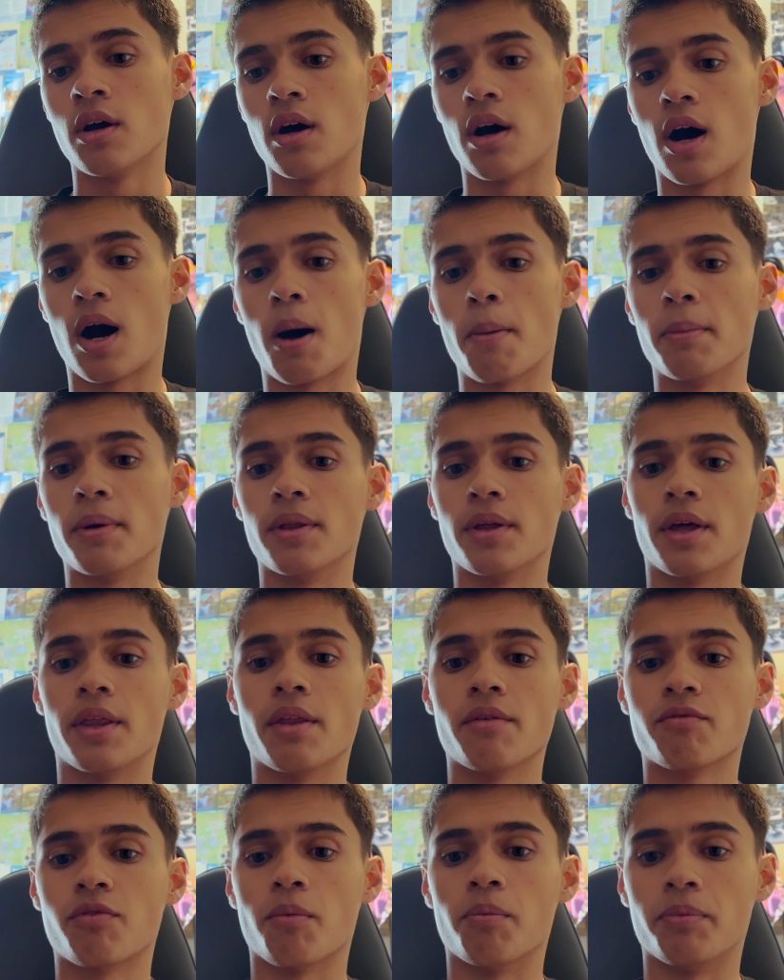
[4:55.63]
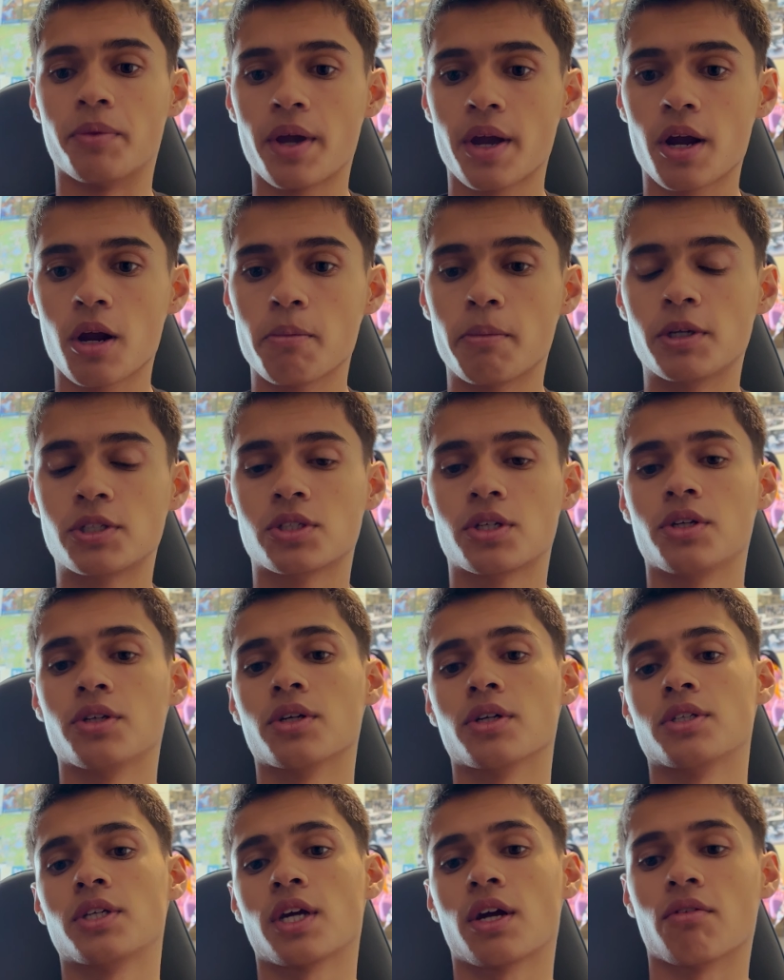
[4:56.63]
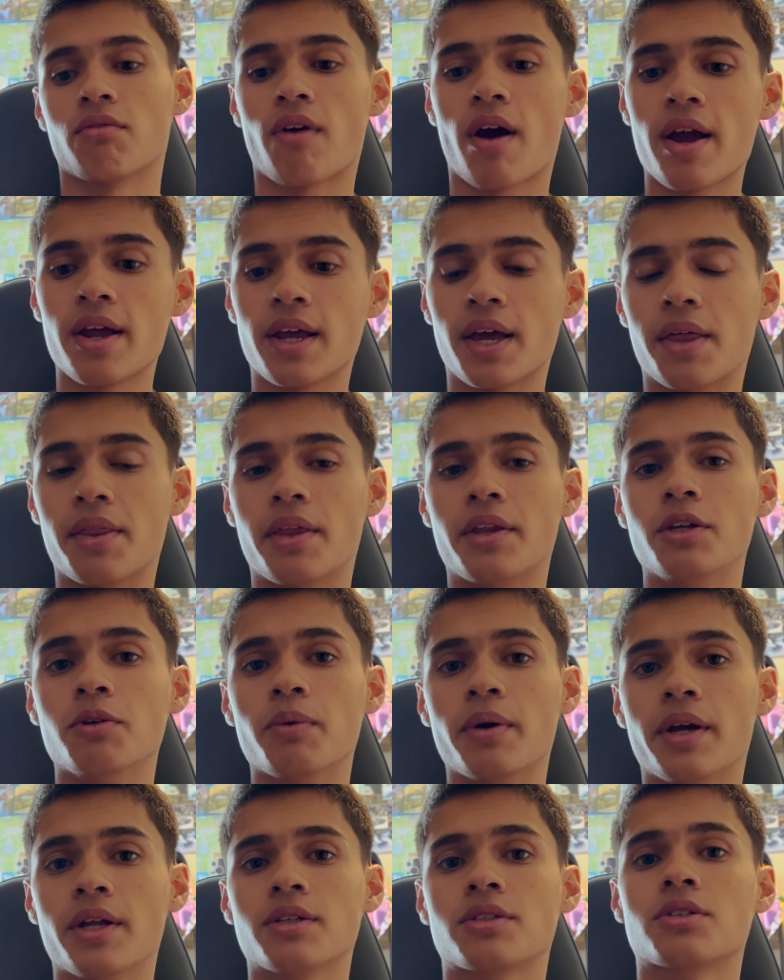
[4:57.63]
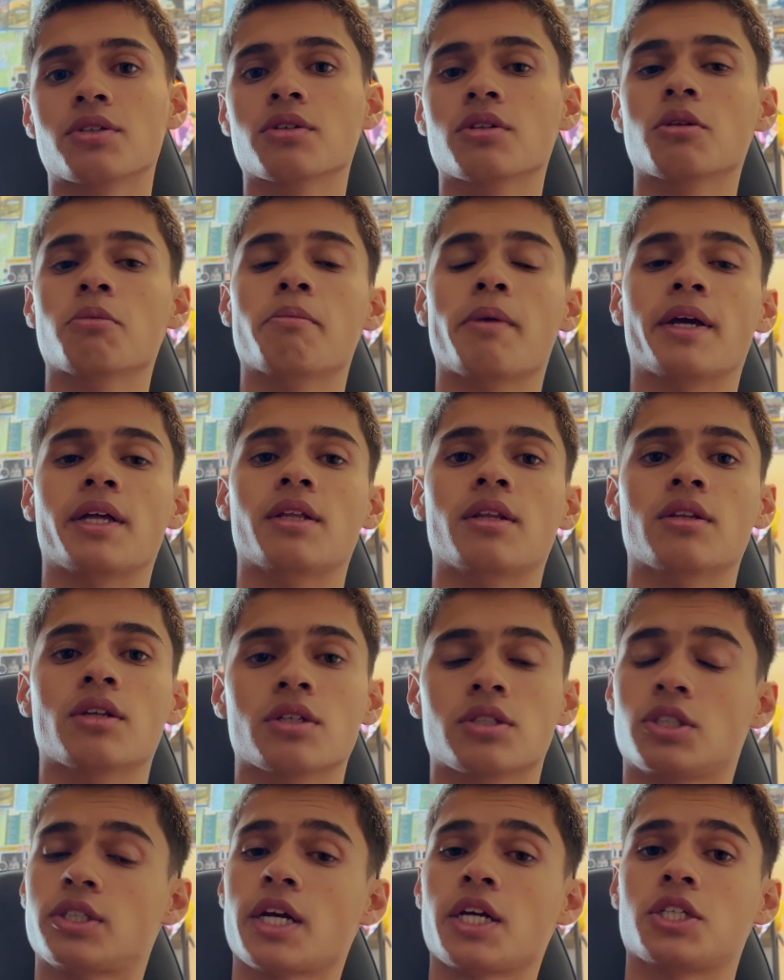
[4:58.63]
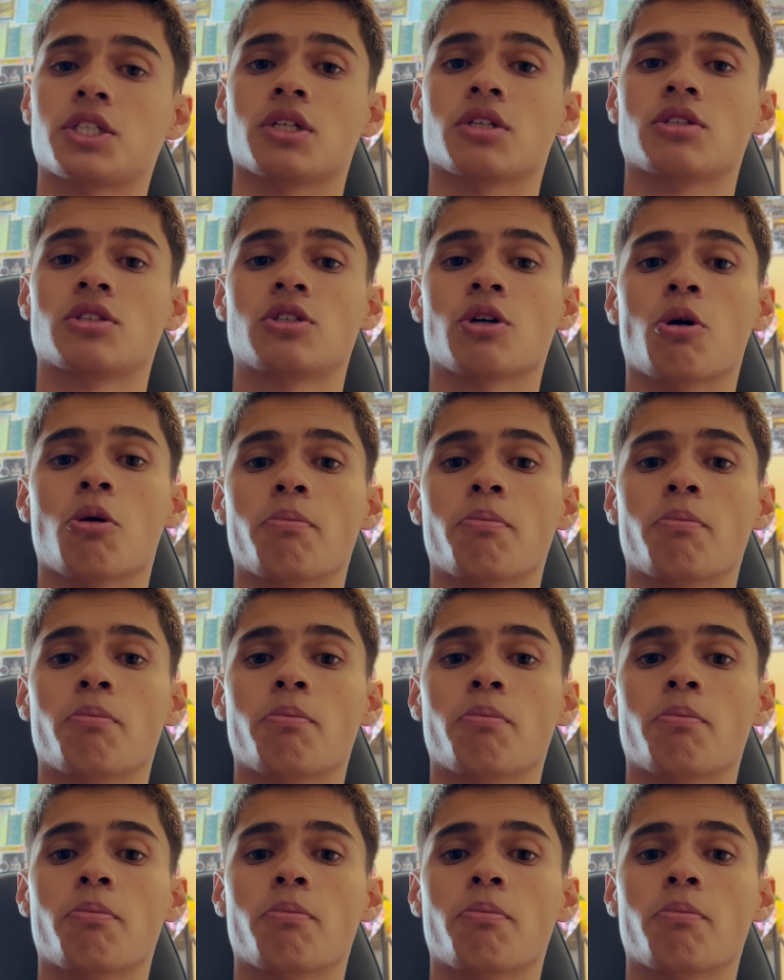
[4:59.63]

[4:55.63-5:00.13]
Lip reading: And then from there, basically, you're going to take a right, and then you enter the main station. So